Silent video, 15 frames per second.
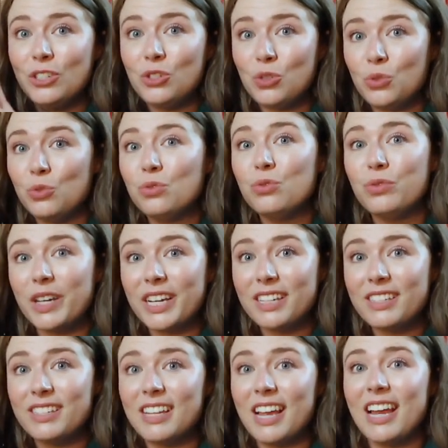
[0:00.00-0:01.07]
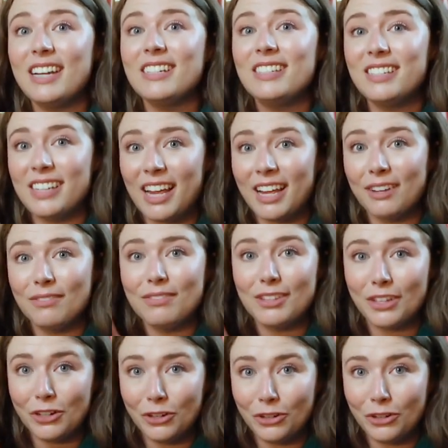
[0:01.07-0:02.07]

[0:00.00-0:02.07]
to fix and save the